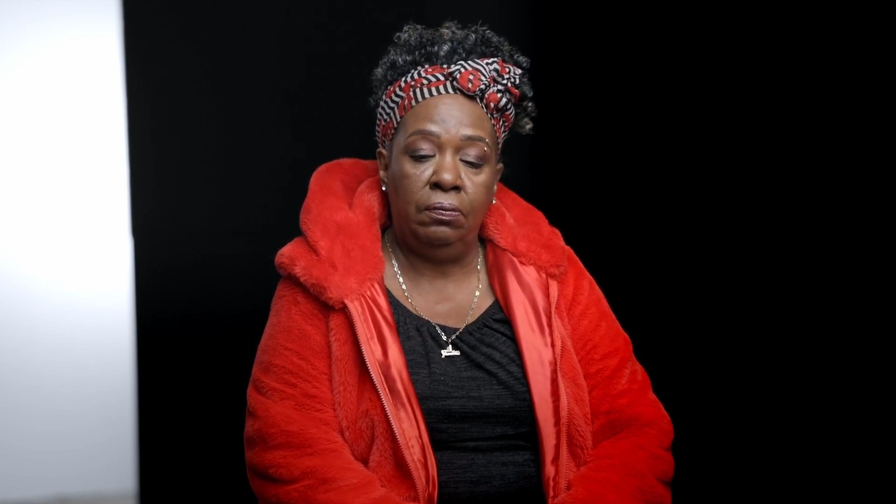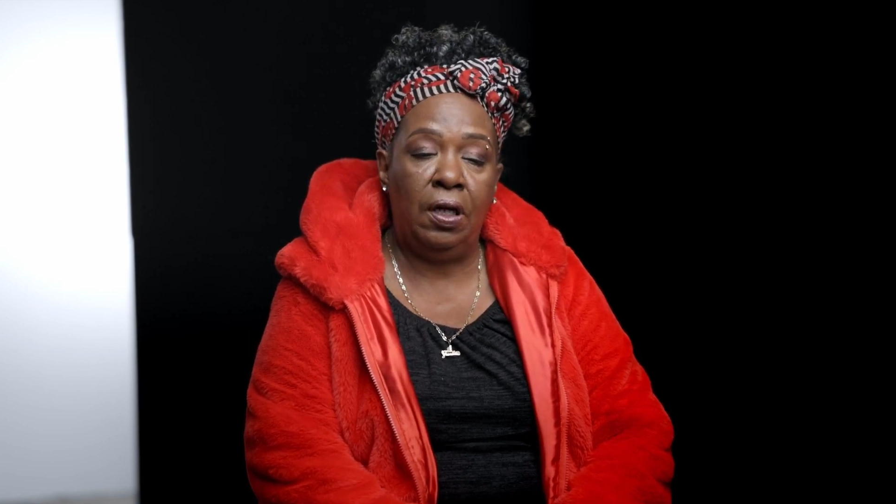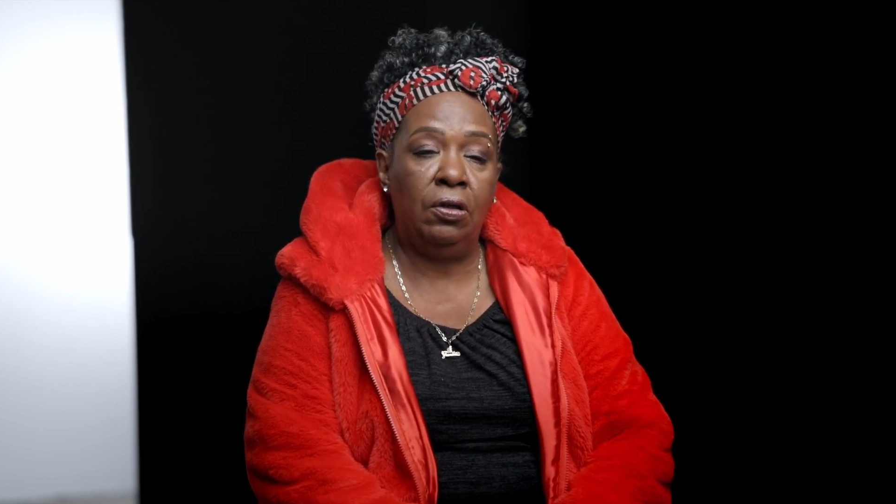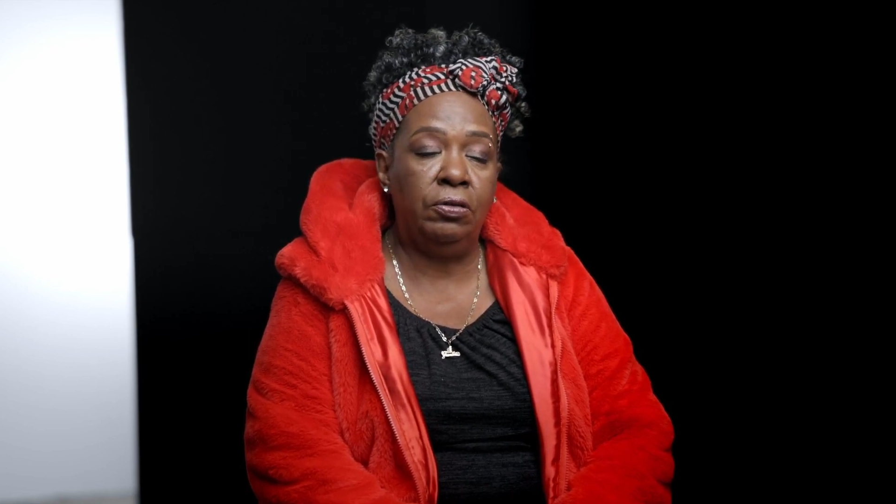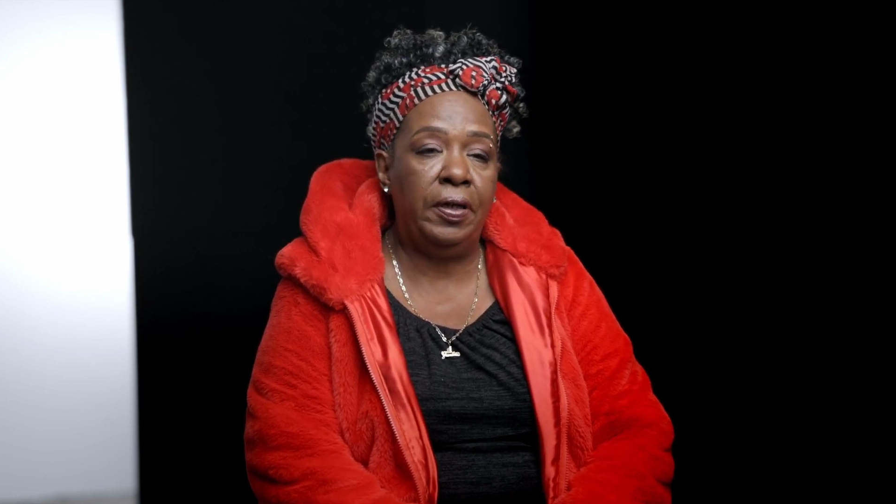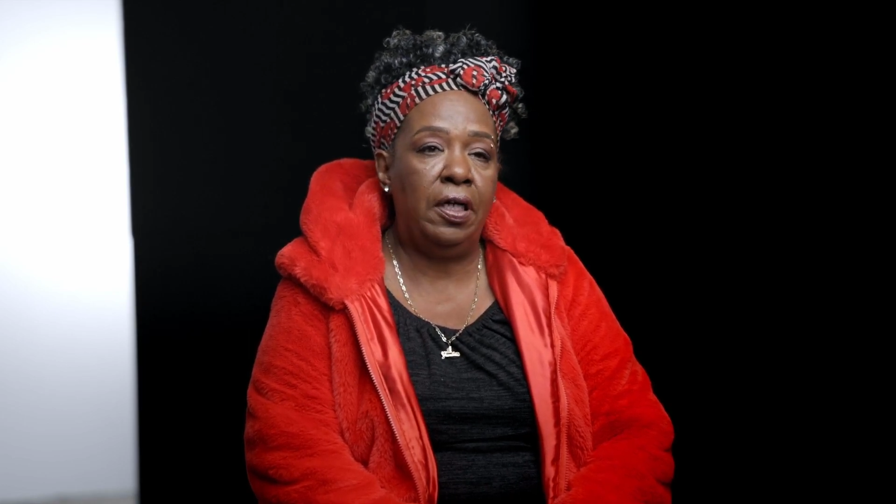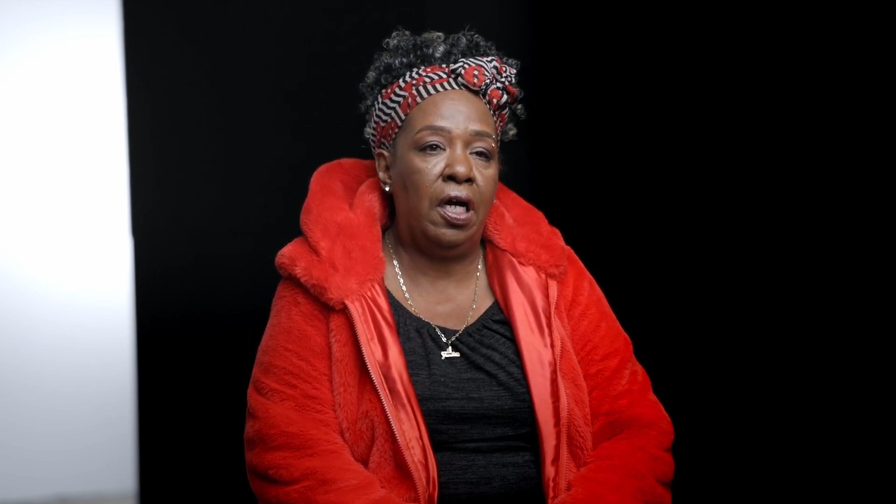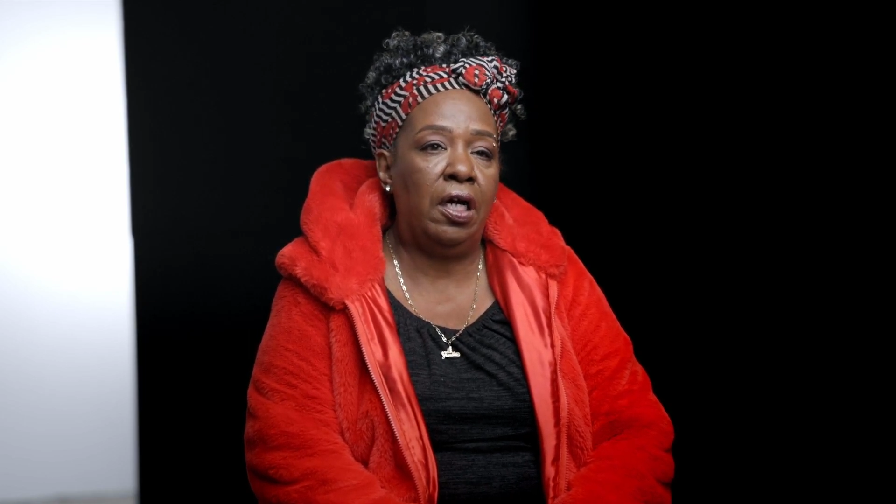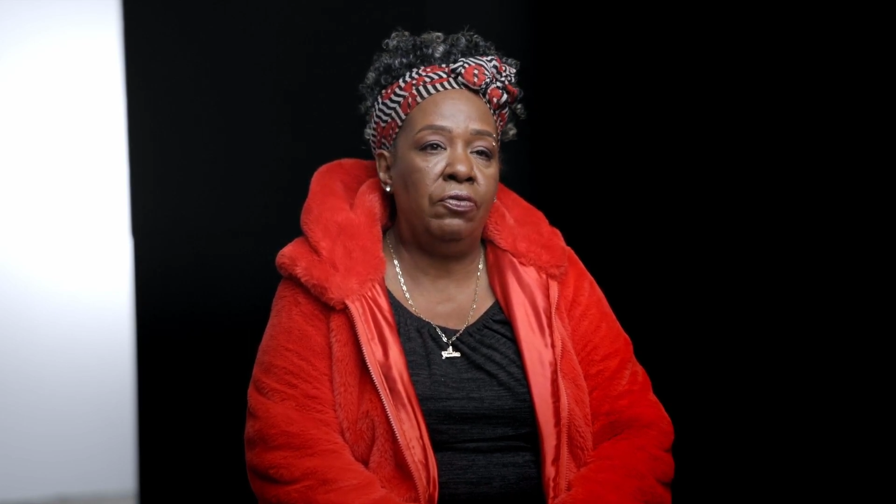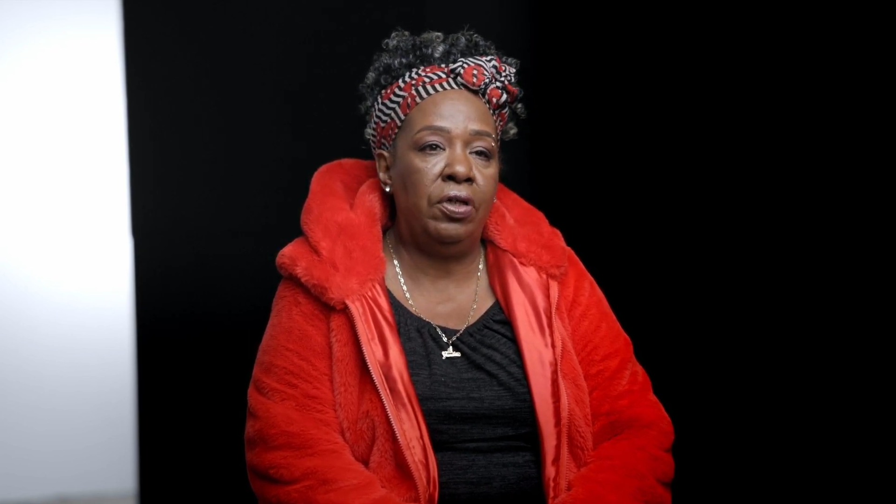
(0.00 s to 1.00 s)
My husband
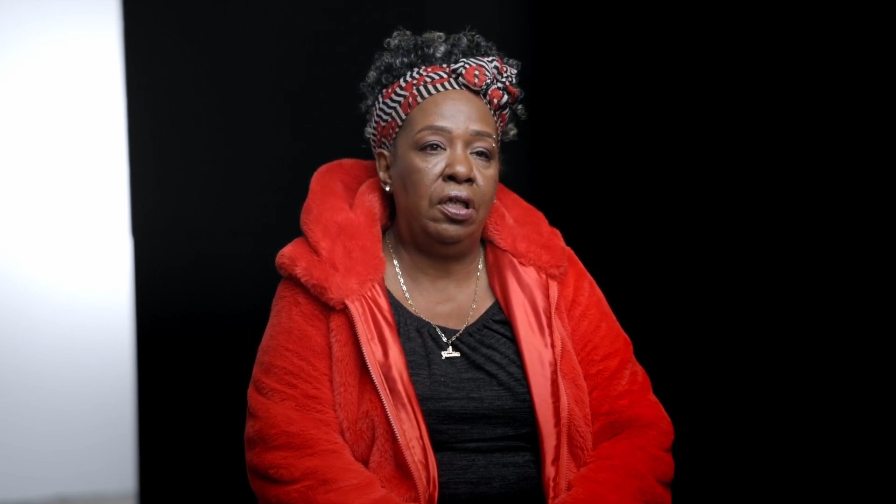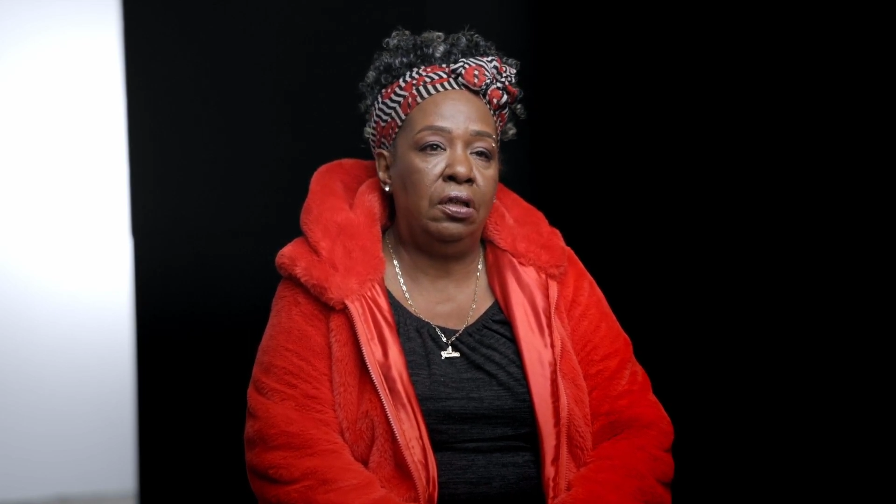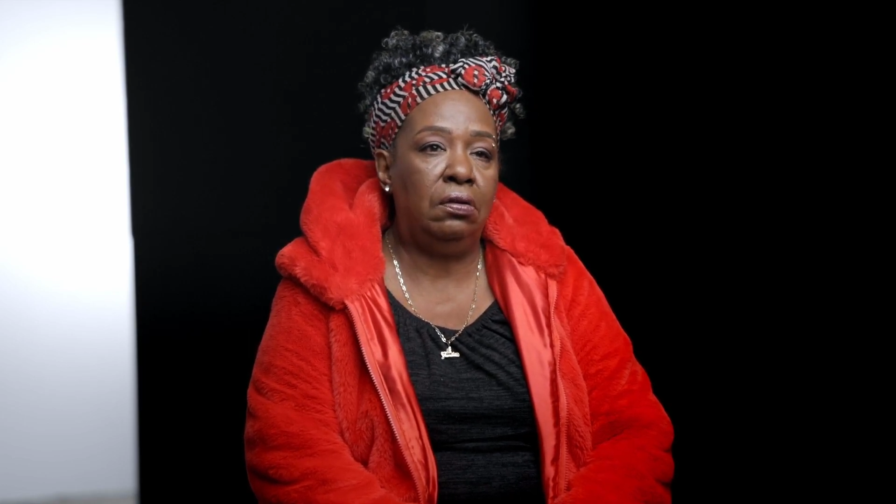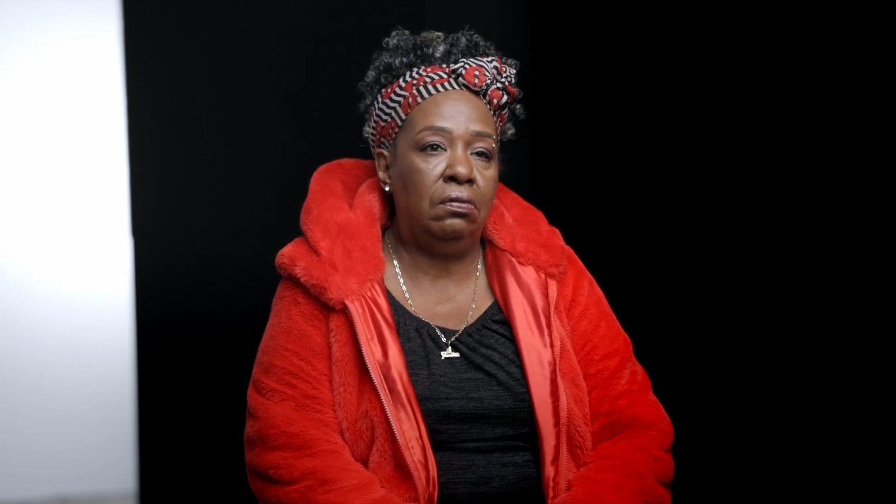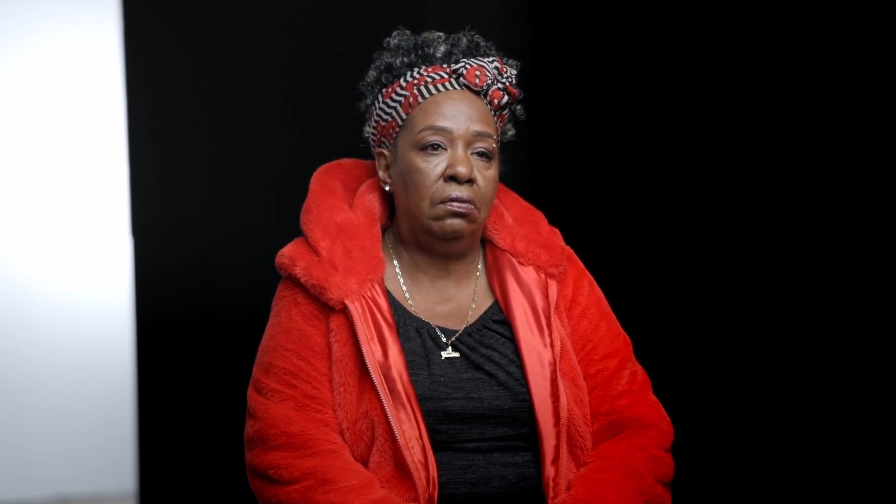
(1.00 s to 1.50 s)
and I, we